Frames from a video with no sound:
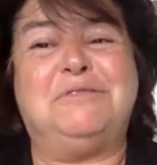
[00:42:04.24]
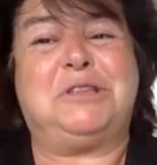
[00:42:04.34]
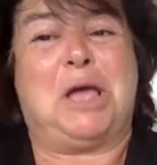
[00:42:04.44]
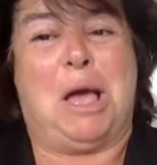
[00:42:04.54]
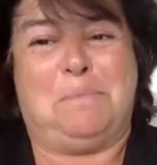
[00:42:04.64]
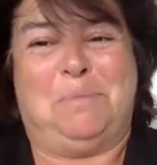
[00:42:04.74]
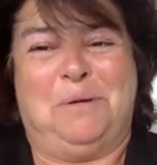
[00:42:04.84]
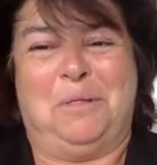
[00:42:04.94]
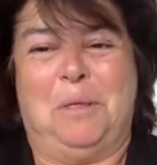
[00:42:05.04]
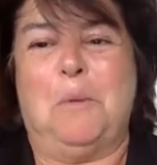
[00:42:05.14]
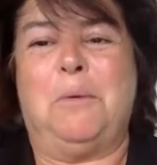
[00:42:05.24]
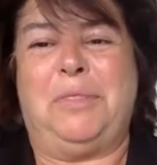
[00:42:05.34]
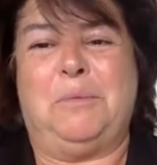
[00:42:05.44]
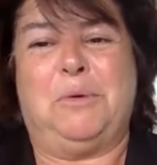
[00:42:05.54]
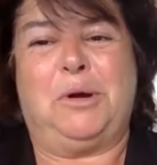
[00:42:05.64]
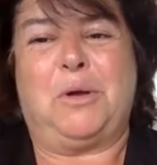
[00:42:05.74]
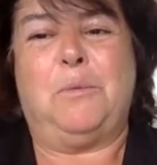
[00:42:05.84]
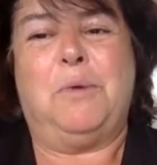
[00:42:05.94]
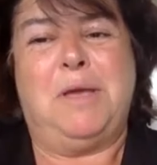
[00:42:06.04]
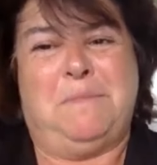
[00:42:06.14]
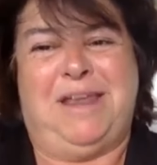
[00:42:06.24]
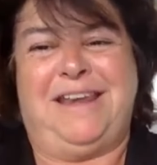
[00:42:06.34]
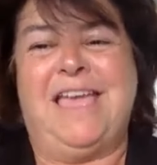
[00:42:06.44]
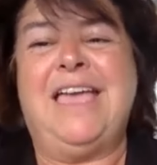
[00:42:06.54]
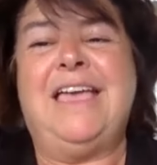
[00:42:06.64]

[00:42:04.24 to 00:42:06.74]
would couple with the work of women.